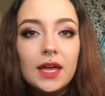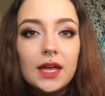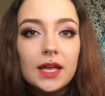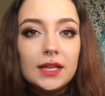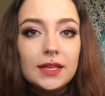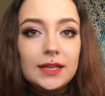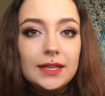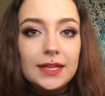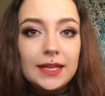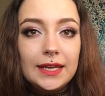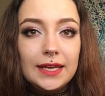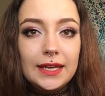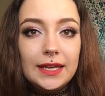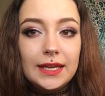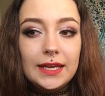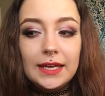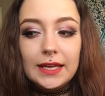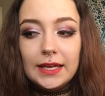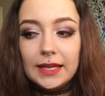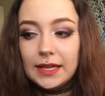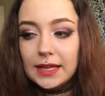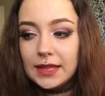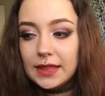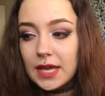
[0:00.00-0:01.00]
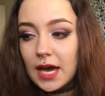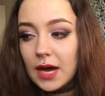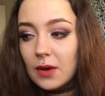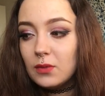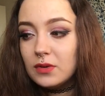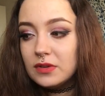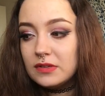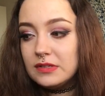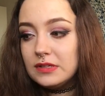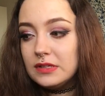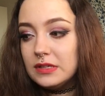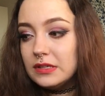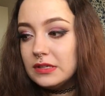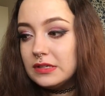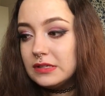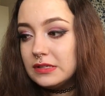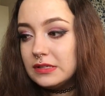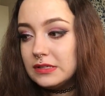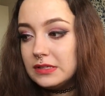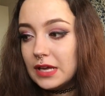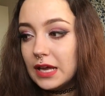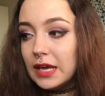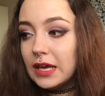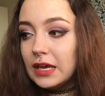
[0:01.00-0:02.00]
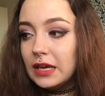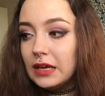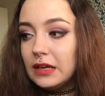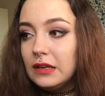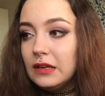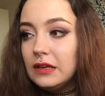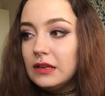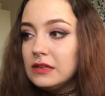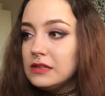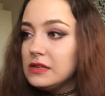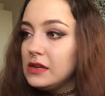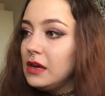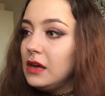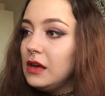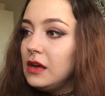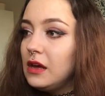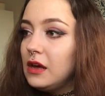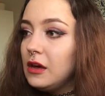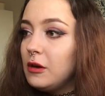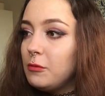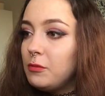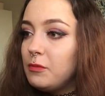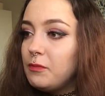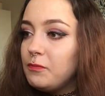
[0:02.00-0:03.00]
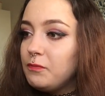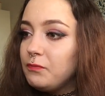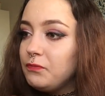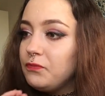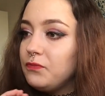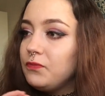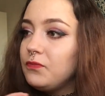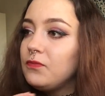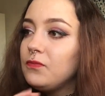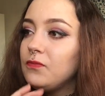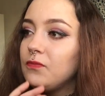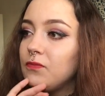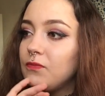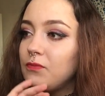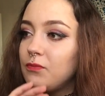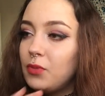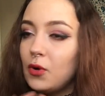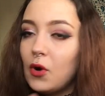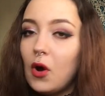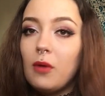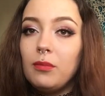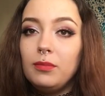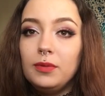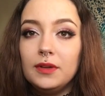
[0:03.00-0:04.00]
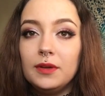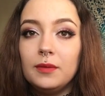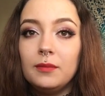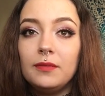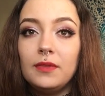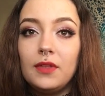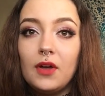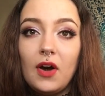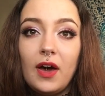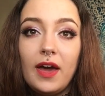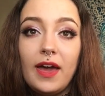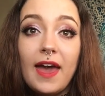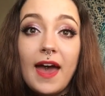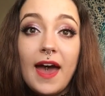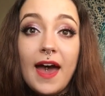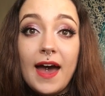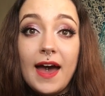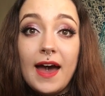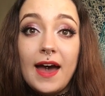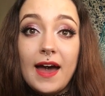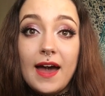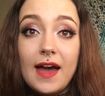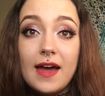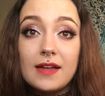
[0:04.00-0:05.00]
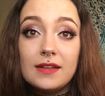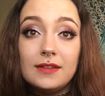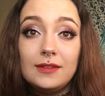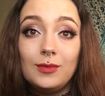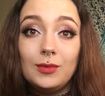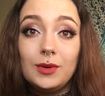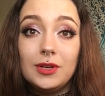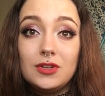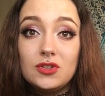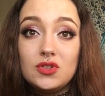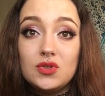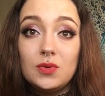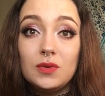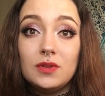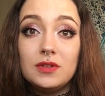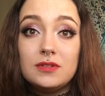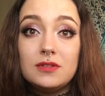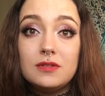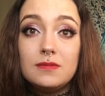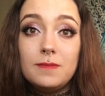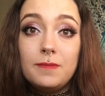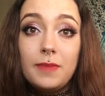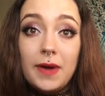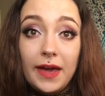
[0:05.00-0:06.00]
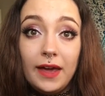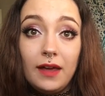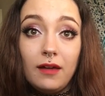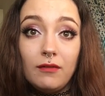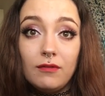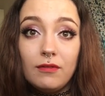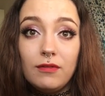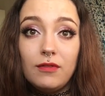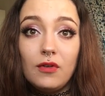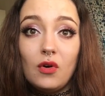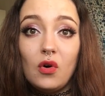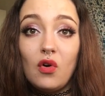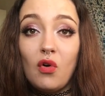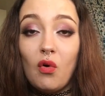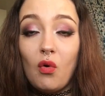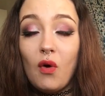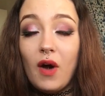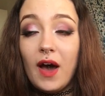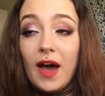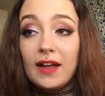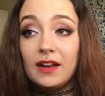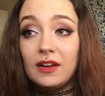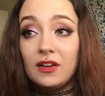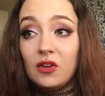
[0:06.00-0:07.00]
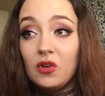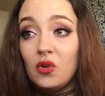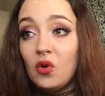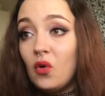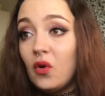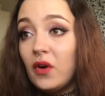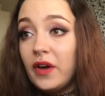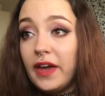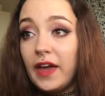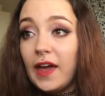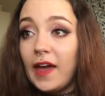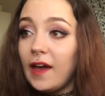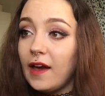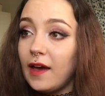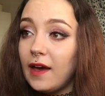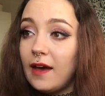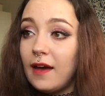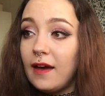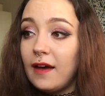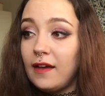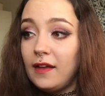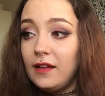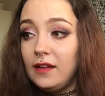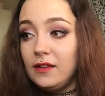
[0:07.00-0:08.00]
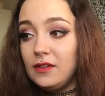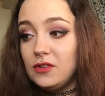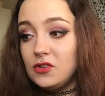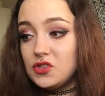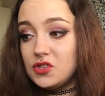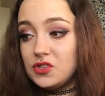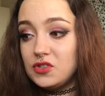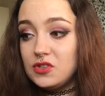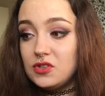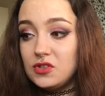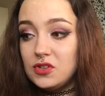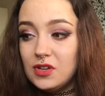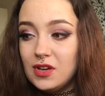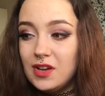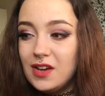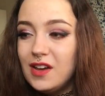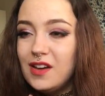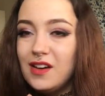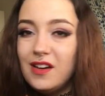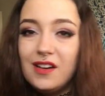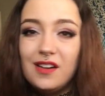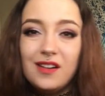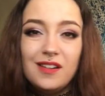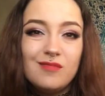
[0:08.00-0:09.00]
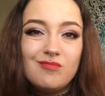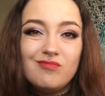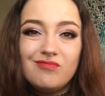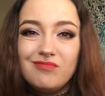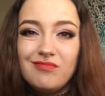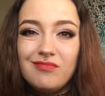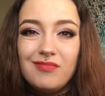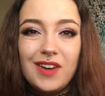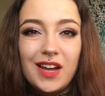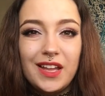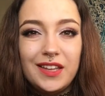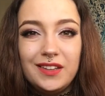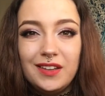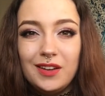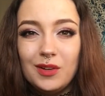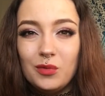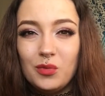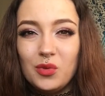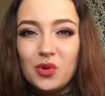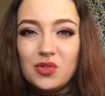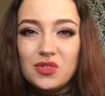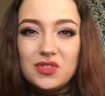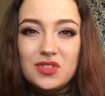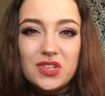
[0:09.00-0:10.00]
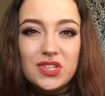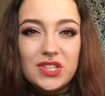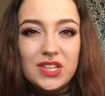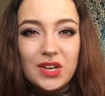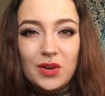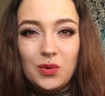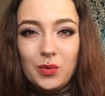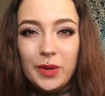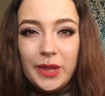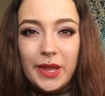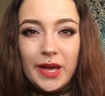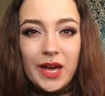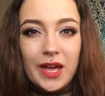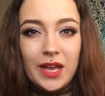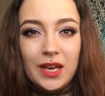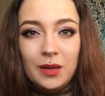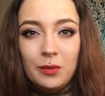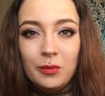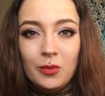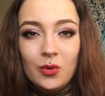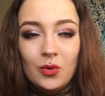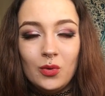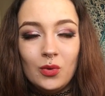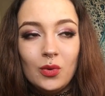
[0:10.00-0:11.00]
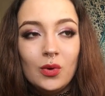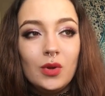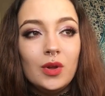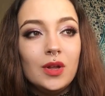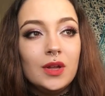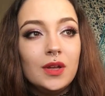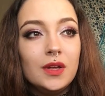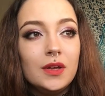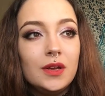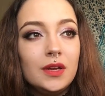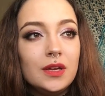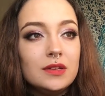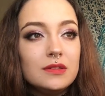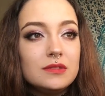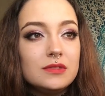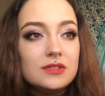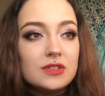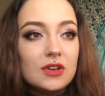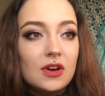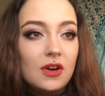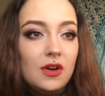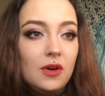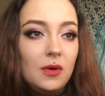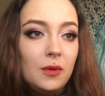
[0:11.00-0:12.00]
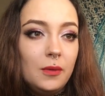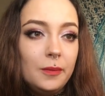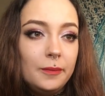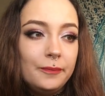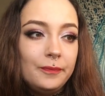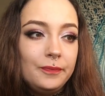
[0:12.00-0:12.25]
that was the second problem that I had, which was painful and annoying, and just, I didn't want to deal with that anymore. So